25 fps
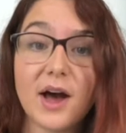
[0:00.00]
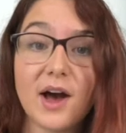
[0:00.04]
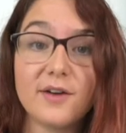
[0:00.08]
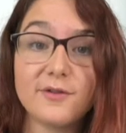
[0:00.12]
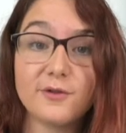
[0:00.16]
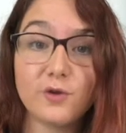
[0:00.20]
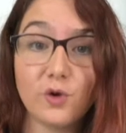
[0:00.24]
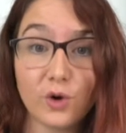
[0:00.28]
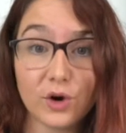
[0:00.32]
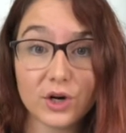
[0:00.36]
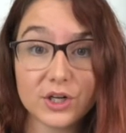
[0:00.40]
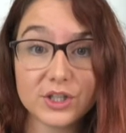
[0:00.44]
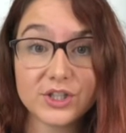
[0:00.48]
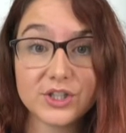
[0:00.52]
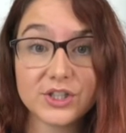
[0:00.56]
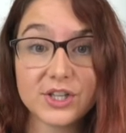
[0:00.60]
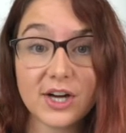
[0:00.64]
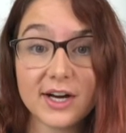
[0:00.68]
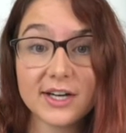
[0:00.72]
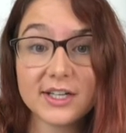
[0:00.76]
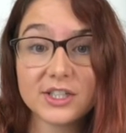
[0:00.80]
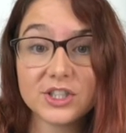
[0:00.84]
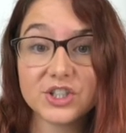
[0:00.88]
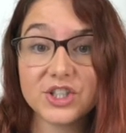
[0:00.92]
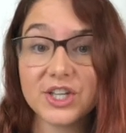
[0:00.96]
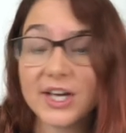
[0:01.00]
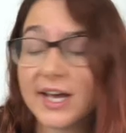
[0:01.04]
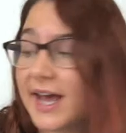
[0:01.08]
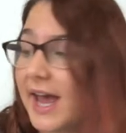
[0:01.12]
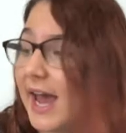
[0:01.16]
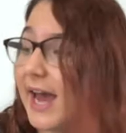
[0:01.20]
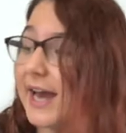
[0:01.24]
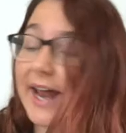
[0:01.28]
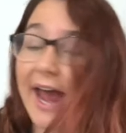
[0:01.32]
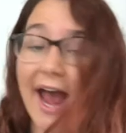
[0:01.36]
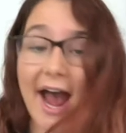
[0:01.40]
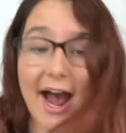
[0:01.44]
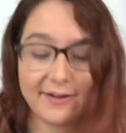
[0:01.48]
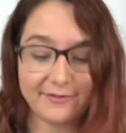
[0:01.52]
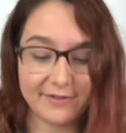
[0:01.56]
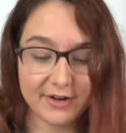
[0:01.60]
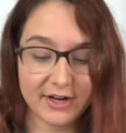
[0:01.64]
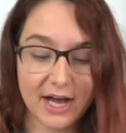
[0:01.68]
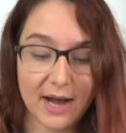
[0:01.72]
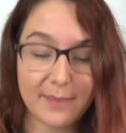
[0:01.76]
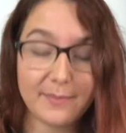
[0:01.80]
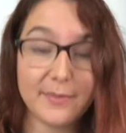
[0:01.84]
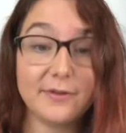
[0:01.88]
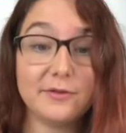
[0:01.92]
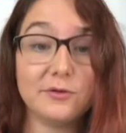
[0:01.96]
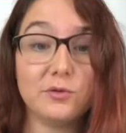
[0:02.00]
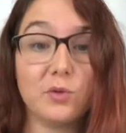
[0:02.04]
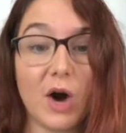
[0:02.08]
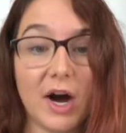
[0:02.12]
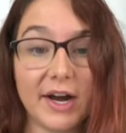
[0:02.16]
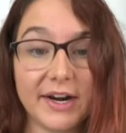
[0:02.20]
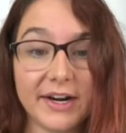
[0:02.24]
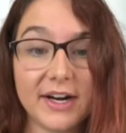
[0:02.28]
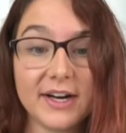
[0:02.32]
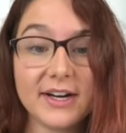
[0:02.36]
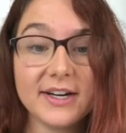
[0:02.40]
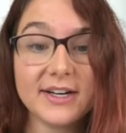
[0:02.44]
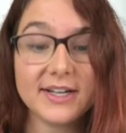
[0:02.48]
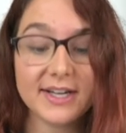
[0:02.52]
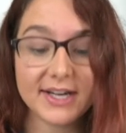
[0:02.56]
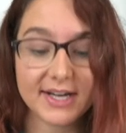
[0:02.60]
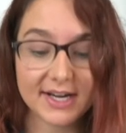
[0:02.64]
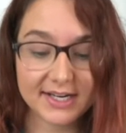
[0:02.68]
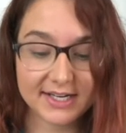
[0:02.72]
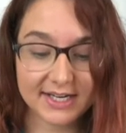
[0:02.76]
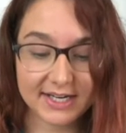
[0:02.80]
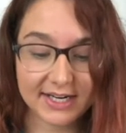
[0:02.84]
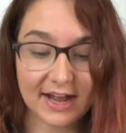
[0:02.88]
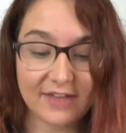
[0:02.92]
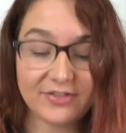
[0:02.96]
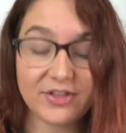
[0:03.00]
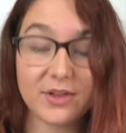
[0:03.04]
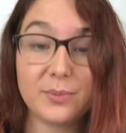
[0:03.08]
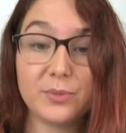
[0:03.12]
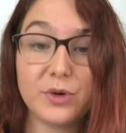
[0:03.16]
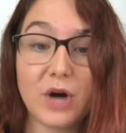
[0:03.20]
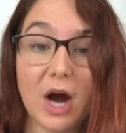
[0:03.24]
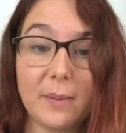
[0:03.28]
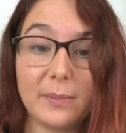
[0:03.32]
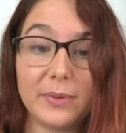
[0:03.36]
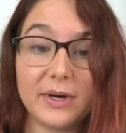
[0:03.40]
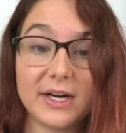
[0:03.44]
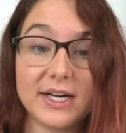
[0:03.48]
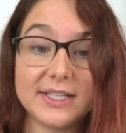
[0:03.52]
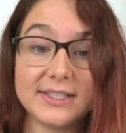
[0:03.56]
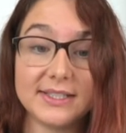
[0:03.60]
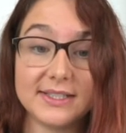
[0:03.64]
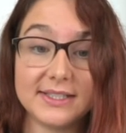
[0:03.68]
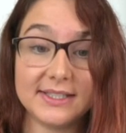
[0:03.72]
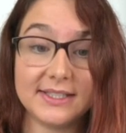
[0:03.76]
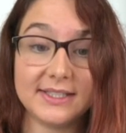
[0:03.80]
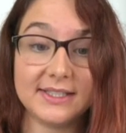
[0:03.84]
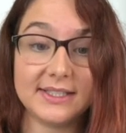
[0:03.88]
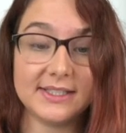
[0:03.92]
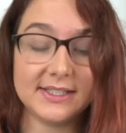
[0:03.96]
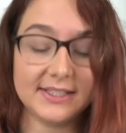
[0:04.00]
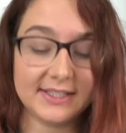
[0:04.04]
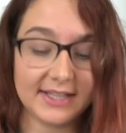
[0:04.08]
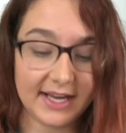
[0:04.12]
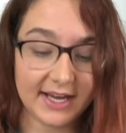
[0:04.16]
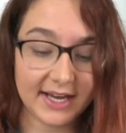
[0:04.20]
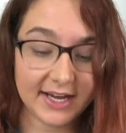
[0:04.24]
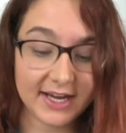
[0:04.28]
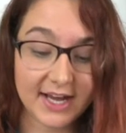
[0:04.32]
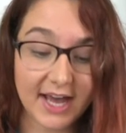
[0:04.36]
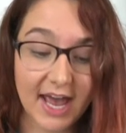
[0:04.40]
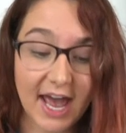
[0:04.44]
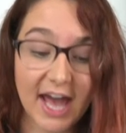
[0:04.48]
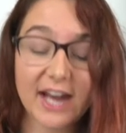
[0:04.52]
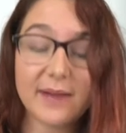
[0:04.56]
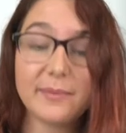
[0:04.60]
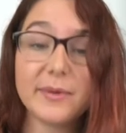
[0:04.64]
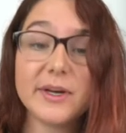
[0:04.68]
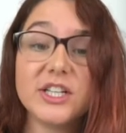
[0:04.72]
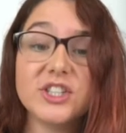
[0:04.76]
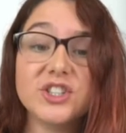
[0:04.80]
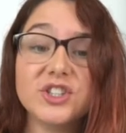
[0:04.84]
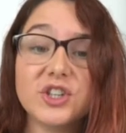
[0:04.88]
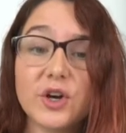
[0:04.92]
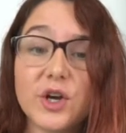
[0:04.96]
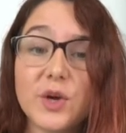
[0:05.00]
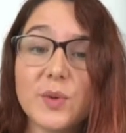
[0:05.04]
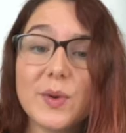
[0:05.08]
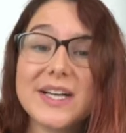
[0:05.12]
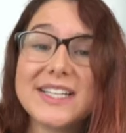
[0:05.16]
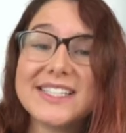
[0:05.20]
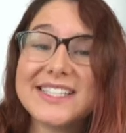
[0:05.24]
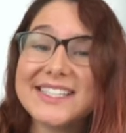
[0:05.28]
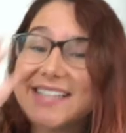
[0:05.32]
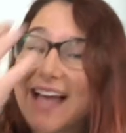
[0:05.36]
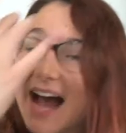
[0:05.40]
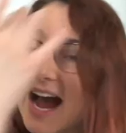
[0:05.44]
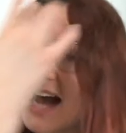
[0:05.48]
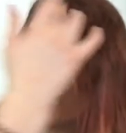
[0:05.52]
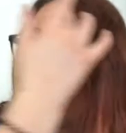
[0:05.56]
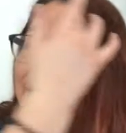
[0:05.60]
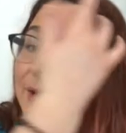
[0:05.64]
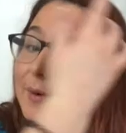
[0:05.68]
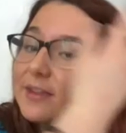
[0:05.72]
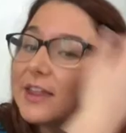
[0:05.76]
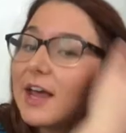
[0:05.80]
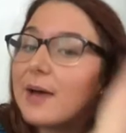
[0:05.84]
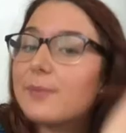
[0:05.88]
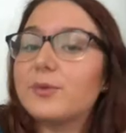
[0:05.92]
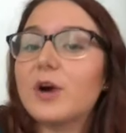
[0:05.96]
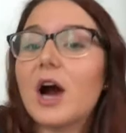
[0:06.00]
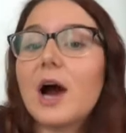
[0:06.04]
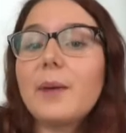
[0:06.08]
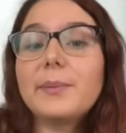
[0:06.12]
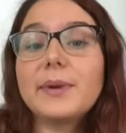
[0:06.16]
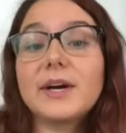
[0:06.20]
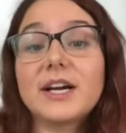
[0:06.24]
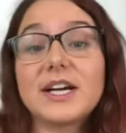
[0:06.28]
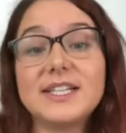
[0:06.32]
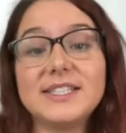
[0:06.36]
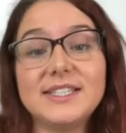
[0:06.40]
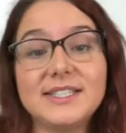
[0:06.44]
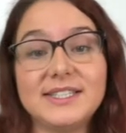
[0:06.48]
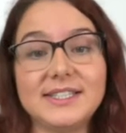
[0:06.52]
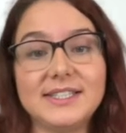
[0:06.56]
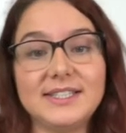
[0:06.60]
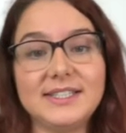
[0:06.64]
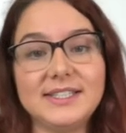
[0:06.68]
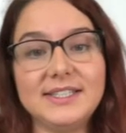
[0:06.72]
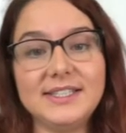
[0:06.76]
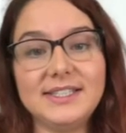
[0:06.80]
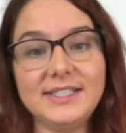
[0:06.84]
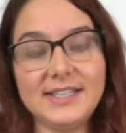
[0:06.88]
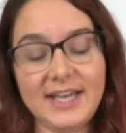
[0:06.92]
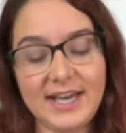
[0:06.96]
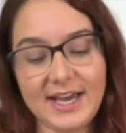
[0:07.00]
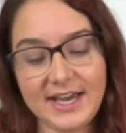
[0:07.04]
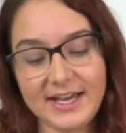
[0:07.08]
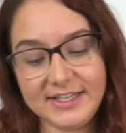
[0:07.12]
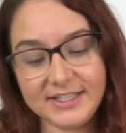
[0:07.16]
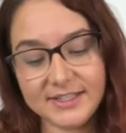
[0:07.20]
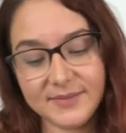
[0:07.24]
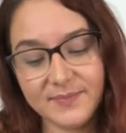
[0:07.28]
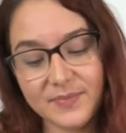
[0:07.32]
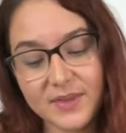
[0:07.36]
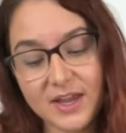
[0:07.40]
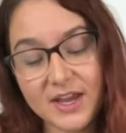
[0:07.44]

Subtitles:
of cornstarch and half a cup of water to get the proper consistency. And I'm going to show you exactly what that proper consistency is.